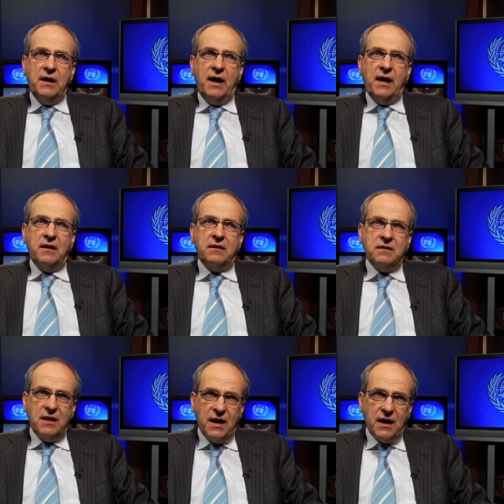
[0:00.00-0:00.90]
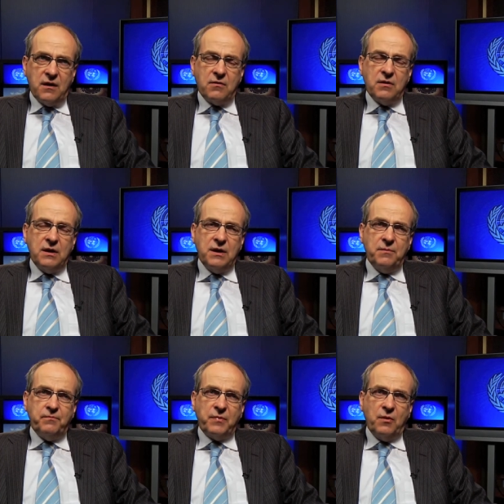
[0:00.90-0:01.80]
And there
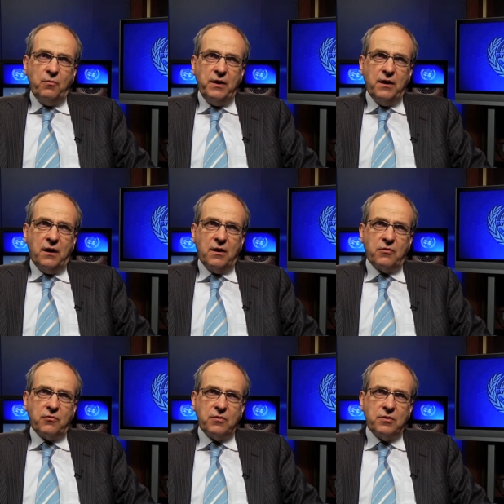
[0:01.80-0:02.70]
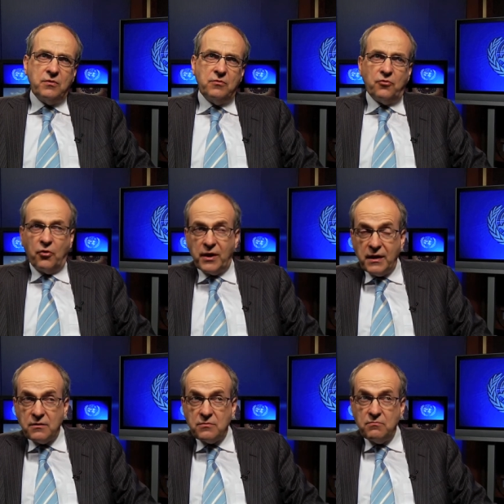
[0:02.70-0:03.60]
um, we are
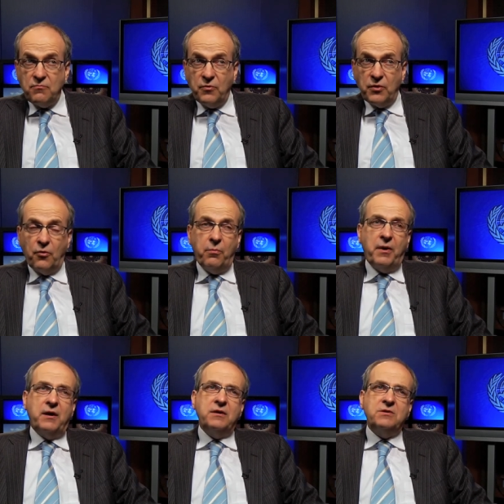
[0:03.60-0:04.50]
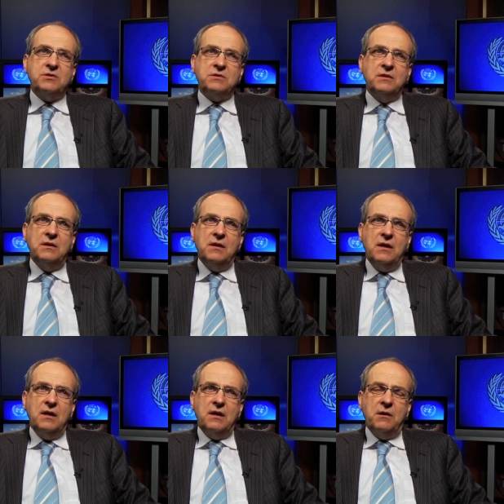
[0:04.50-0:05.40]
talking with all parties
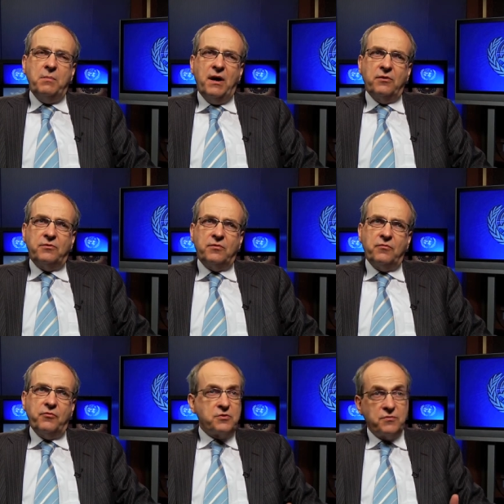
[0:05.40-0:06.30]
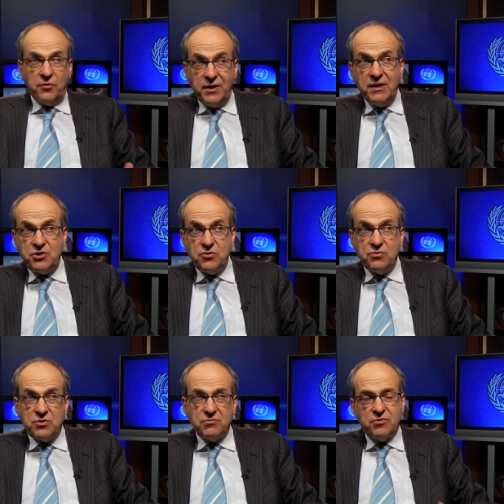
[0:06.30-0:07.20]
about, first of all, the
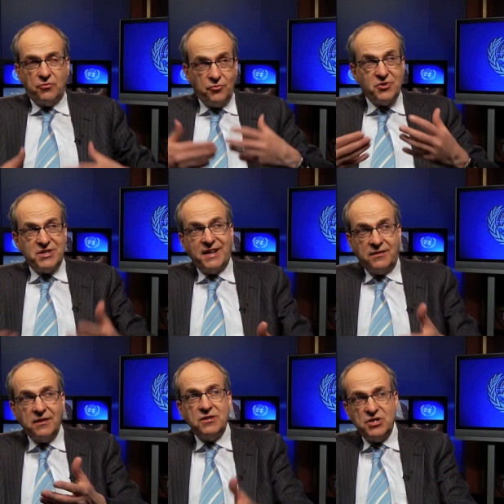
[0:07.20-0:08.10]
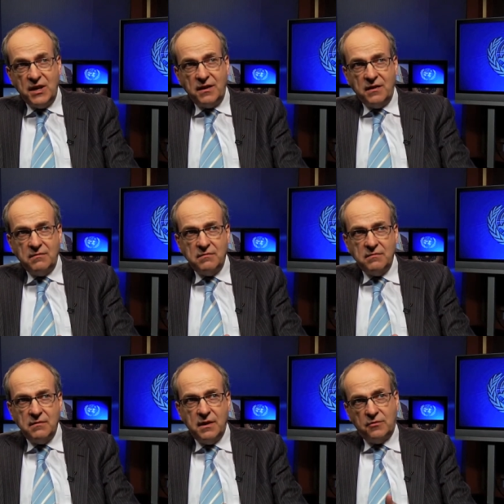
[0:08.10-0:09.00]
issues. So to set an agenda
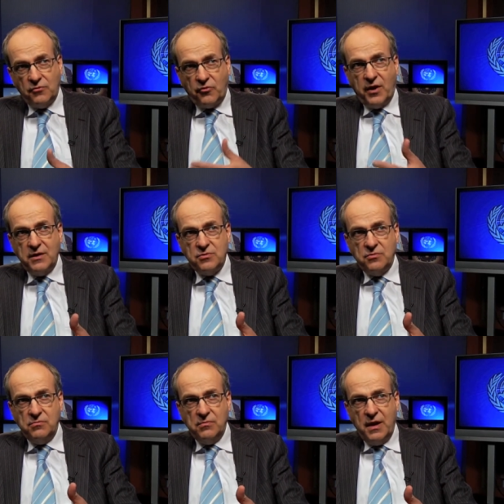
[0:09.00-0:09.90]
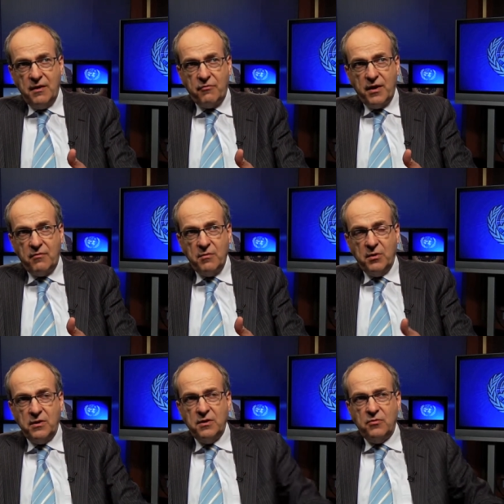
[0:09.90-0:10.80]
and to try to have
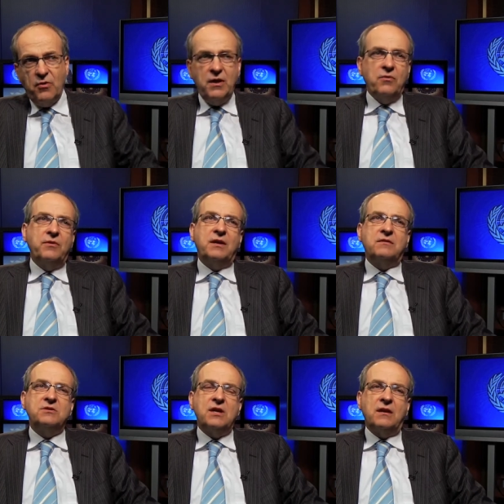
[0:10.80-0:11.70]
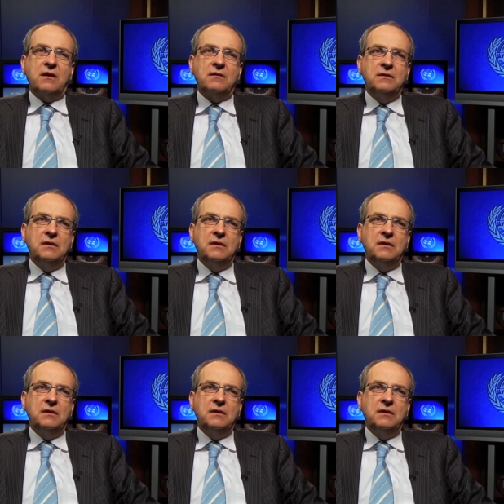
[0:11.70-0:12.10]
everybody agree on that agenda.